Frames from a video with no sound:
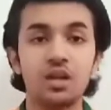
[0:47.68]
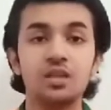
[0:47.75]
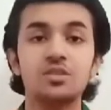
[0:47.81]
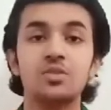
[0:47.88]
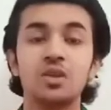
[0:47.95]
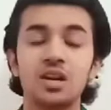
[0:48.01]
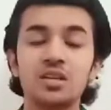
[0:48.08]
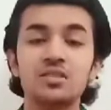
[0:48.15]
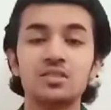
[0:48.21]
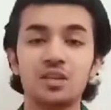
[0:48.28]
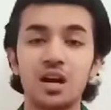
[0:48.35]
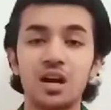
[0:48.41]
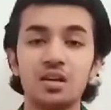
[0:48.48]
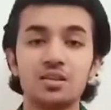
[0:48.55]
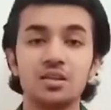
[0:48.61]
So let's
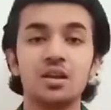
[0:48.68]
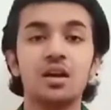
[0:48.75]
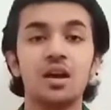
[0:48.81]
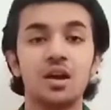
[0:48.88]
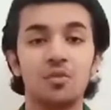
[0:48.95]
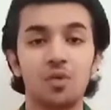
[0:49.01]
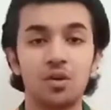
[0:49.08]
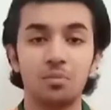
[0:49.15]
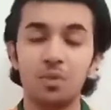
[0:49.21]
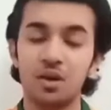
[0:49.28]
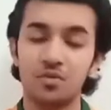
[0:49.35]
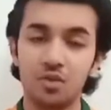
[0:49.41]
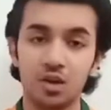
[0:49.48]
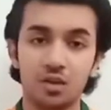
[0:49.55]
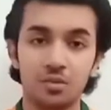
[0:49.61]
start one by
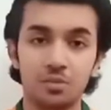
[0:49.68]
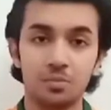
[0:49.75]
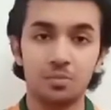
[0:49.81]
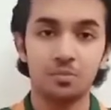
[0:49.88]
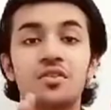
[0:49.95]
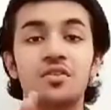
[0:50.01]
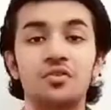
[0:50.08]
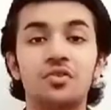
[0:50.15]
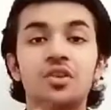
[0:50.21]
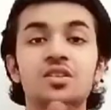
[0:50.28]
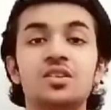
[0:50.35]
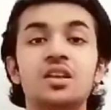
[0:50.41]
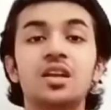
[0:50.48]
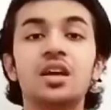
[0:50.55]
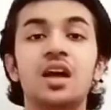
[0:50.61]
one.
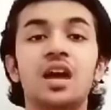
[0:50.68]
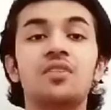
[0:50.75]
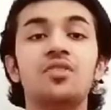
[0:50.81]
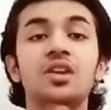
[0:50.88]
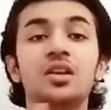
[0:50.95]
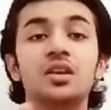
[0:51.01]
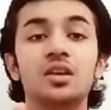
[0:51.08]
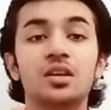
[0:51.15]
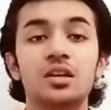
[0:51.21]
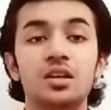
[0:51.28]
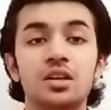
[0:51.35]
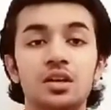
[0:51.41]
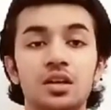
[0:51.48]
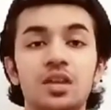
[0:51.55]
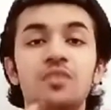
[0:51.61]
Firstly, I will
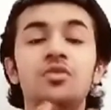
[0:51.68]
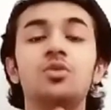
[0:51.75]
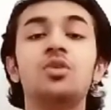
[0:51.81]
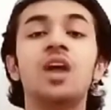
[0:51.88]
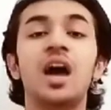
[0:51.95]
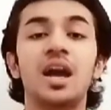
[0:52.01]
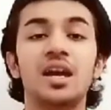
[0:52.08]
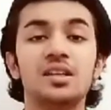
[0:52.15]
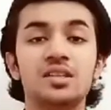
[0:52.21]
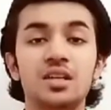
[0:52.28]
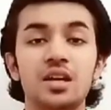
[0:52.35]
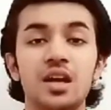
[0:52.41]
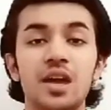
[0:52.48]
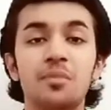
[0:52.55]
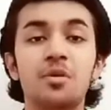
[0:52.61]
give you the
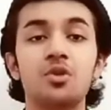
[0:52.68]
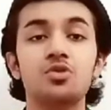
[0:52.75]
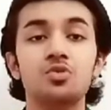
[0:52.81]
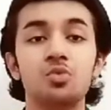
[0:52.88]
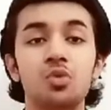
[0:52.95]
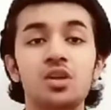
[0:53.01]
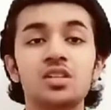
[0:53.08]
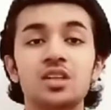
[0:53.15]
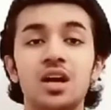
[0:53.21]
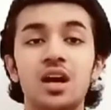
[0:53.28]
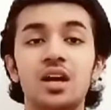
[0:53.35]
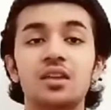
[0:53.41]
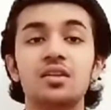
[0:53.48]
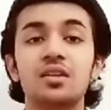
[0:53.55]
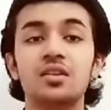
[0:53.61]
idea about what
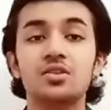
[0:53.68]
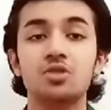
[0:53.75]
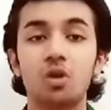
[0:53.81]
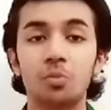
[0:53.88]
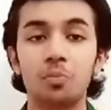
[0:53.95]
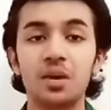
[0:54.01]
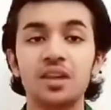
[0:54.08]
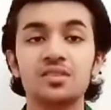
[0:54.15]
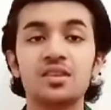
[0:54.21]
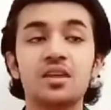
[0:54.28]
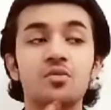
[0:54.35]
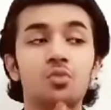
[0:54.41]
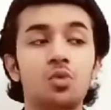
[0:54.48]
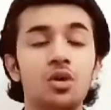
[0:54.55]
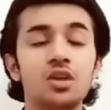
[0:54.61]
are the topics
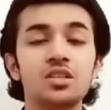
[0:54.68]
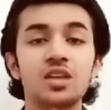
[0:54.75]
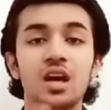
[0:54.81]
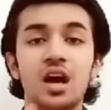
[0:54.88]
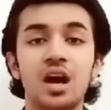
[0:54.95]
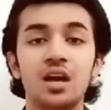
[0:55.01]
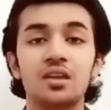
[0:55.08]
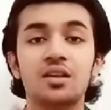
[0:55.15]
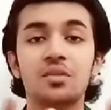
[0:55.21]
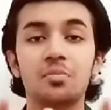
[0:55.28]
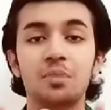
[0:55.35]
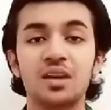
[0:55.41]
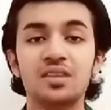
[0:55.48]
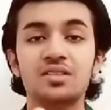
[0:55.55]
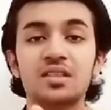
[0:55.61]
and what are the
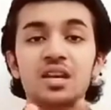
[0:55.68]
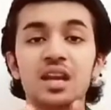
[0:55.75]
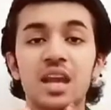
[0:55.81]
basic